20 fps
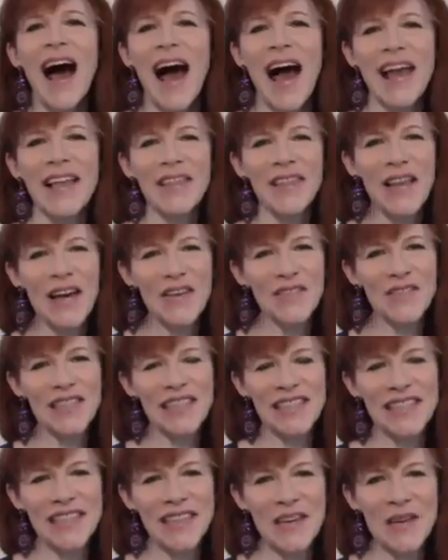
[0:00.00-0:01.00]
I love
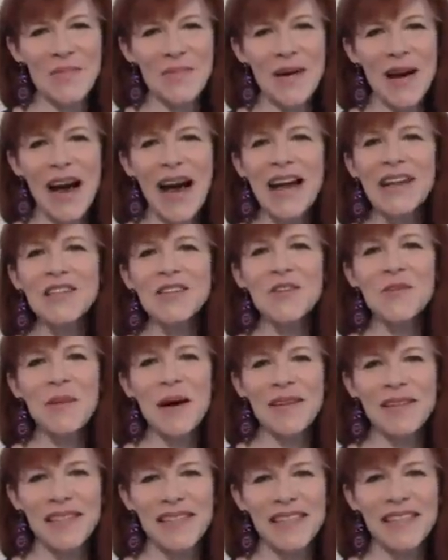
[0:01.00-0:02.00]
sleep. I do
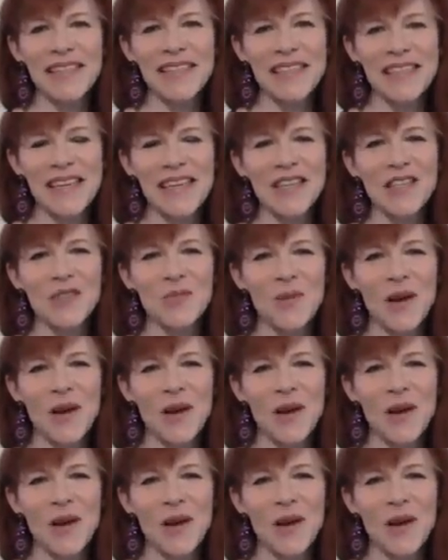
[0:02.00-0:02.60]
about 6 things